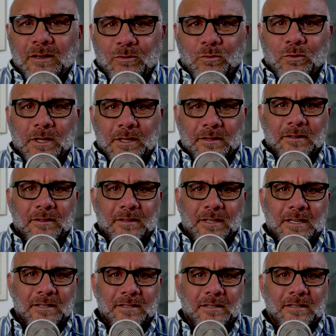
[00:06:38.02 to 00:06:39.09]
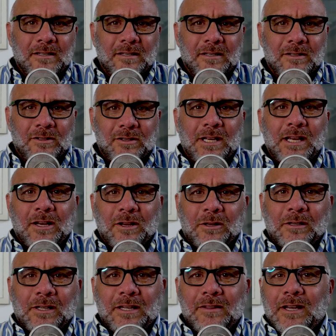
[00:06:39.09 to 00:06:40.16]
with this
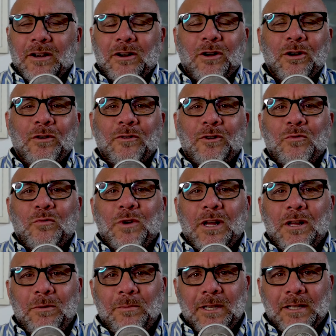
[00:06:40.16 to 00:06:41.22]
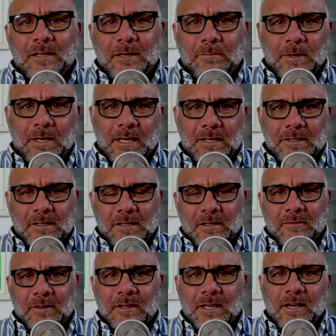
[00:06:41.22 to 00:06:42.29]
shell, and they are overwhelmingly
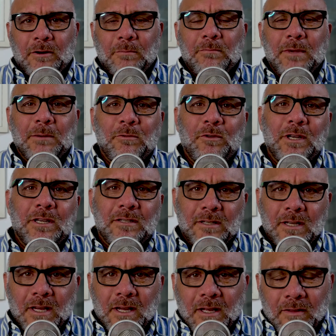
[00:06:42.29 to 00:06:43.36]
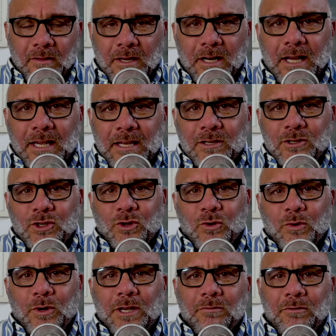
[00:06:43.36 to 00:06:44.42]
positive, and they are memories that I
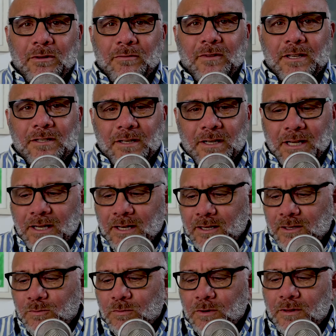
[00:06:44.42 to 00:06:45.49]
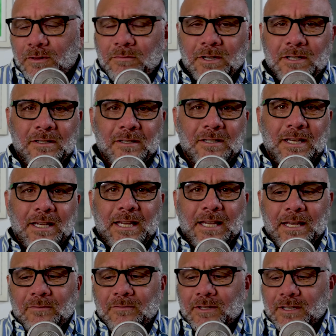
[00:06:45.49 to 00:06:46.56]
enjoy revisiting, and it's one of the reasons I
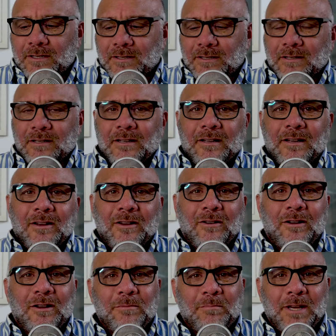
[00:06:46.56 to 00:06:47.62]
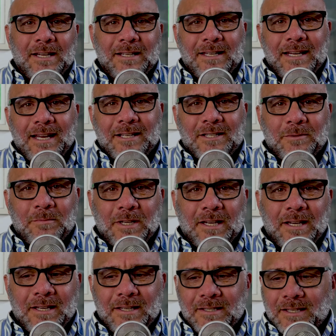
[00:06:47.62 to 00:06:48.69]
have this on my desk,
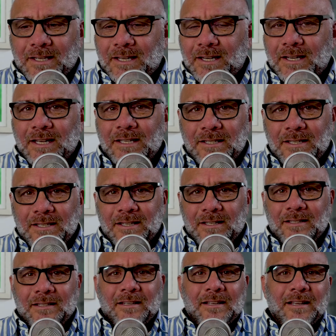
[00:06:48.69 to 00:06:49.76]
because in an instant,